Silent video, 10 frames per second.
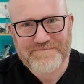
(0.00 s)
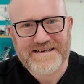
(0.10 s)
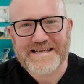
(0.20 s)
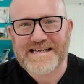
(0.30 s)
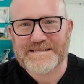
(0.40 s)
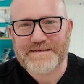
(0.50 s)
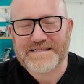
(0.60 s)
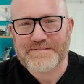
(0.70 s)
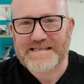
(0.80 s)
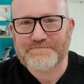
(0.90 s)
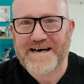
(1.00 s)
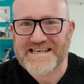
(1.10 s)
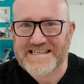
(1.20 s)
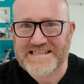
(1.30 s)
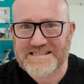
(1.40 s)
Please, please, please buy
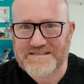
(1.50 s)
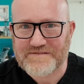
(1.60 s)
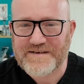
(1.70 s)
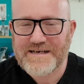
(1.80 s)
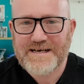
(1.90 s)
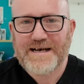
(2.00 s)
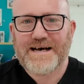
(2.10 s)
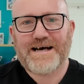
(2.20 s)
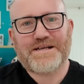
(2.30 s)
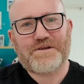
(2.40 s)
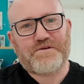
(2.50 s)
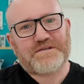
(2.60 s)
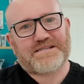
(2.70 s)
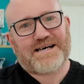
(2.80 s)
decent stuff and use